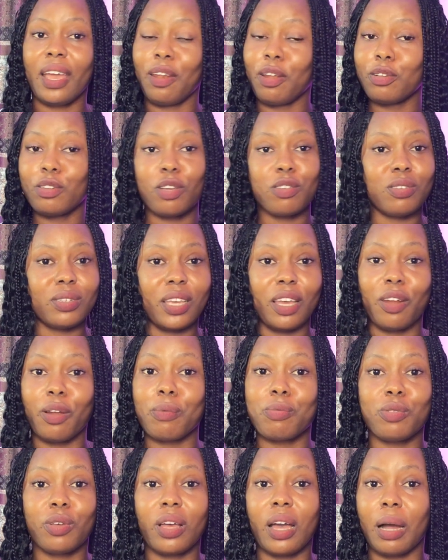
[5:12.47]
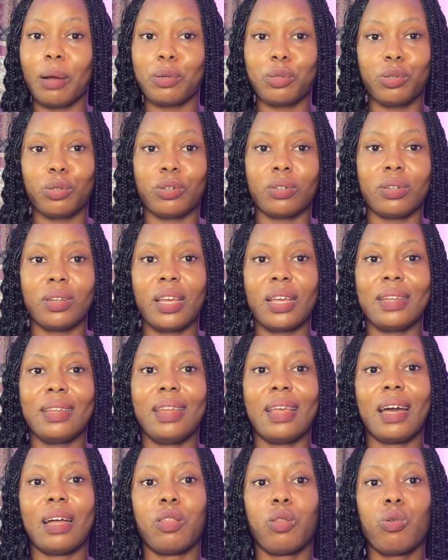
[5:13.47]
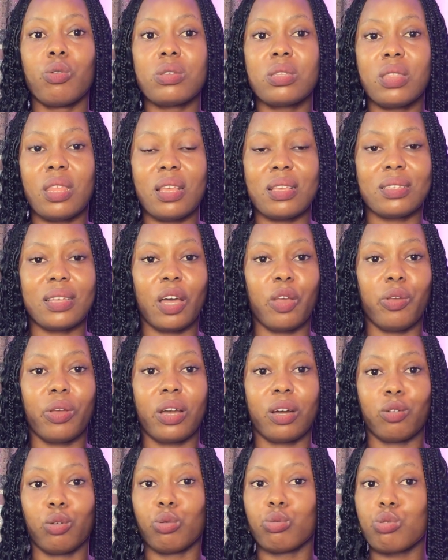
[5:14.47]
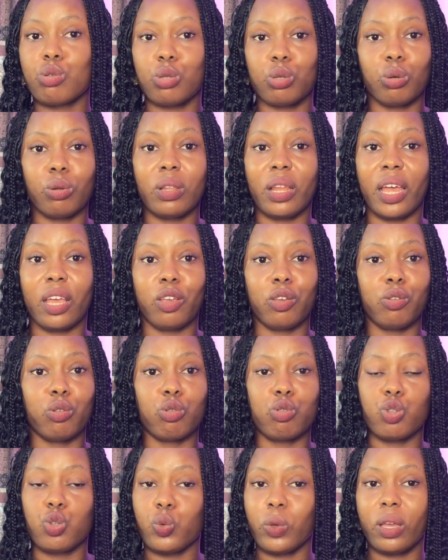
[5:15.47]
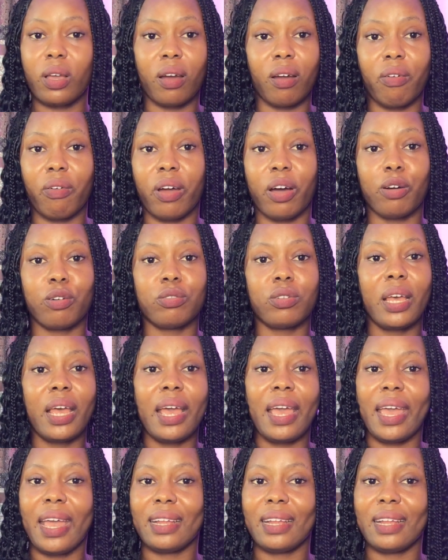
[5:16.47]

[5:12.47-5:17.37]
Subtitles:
and not just to get auto caption. There are those things that you can also, like, tweak around,